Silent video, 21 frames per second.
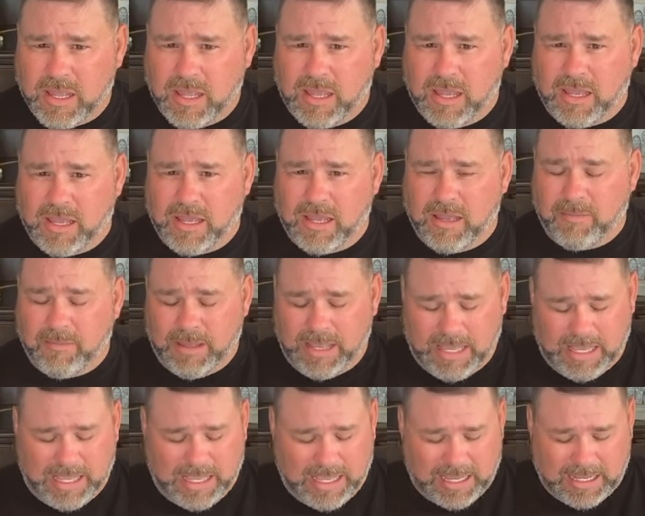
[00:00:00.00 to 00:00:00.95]
um,
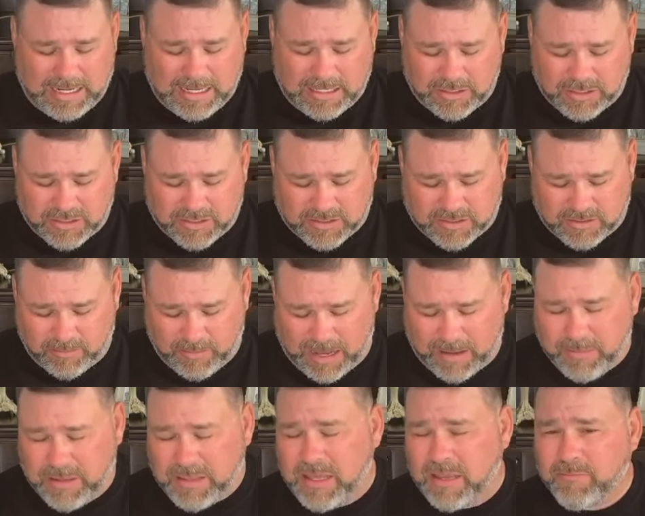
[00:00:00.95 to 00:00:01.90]
and it just
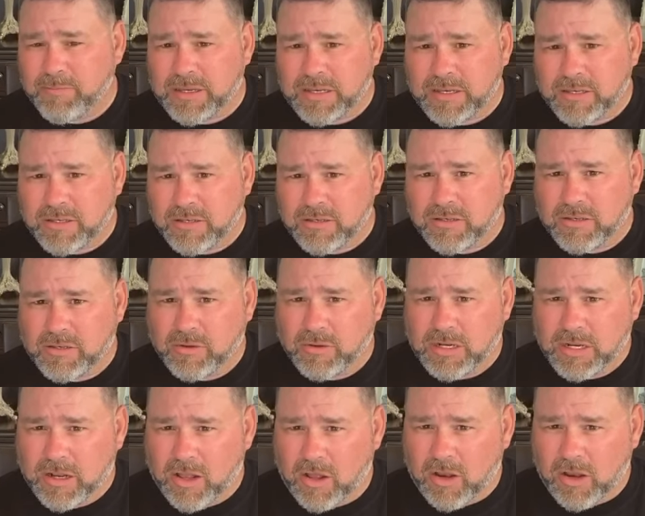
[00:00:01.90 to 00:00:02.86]
maybe they've been doing
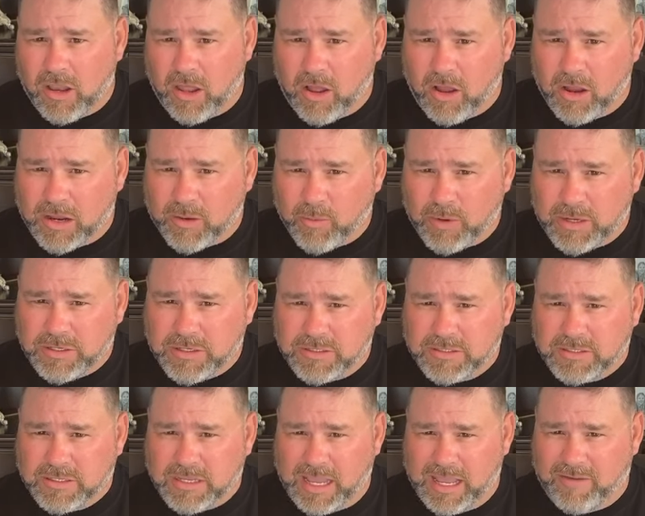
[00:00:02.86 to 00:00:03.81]
it all along, and we
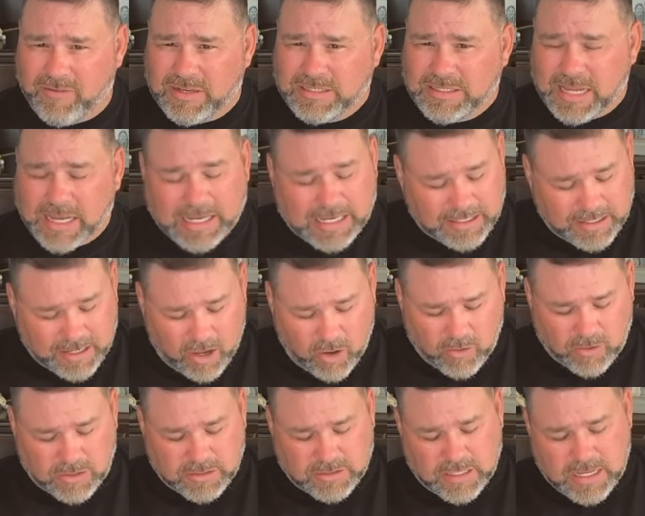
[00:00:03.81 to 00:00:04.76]
just haven't taken
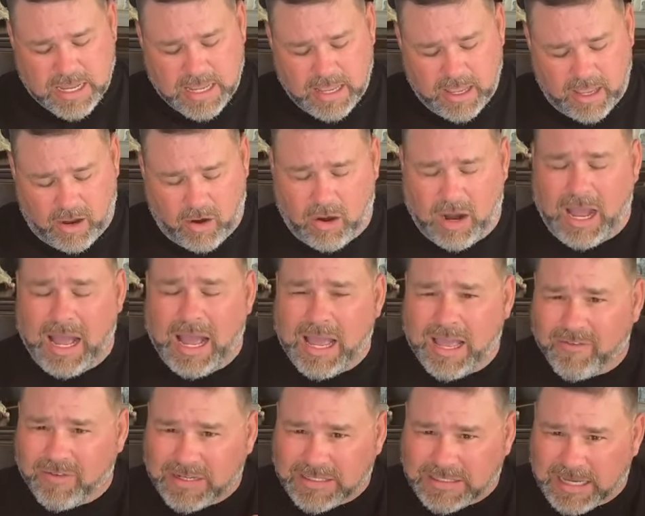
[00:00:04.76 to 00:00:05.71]
notice, or I
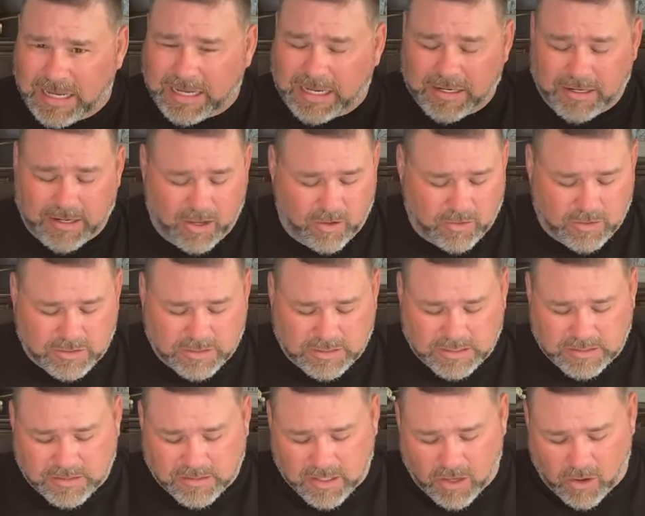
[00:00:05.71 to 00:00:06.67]
haven't taken notice.
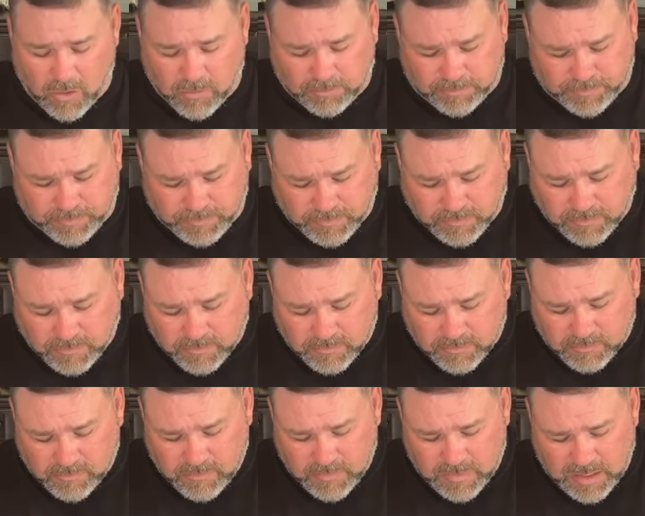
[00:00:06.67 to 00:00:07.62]
And so
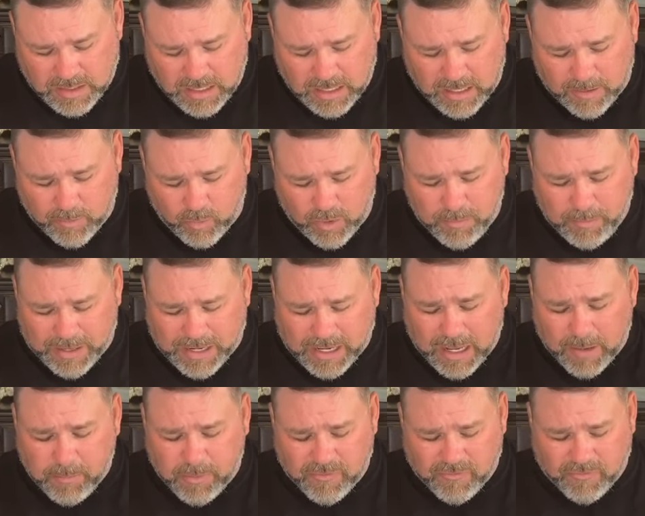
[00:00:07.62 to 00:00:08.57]
uh, we pick
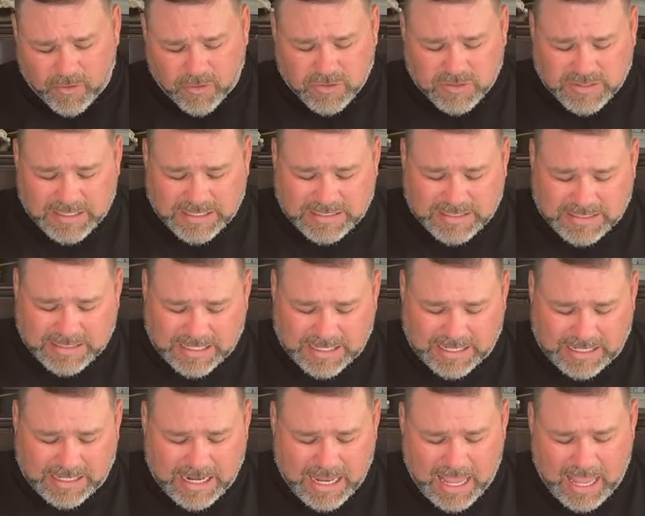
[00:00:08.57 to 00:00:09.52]
up with verse
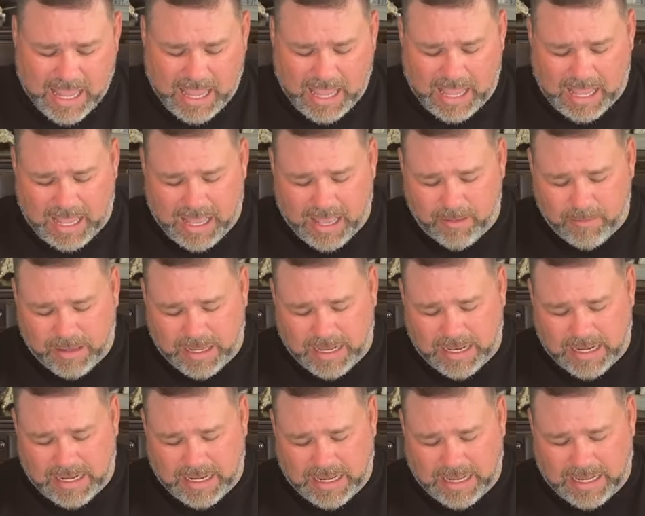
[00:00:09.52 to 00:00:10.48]
16. Um,
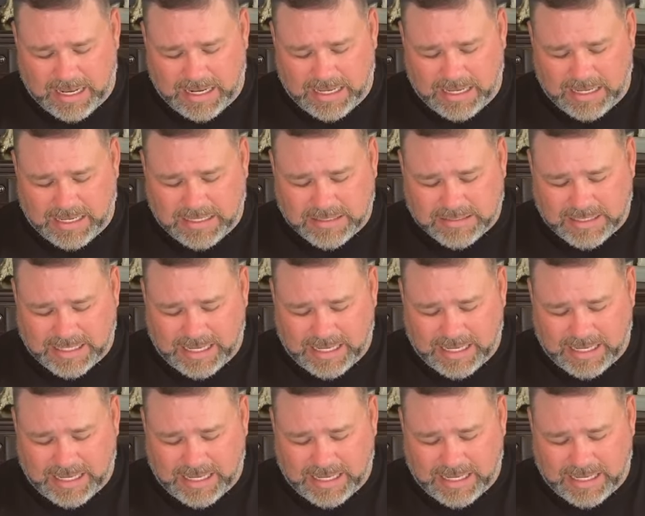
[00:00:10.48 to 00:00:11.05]
and, and he's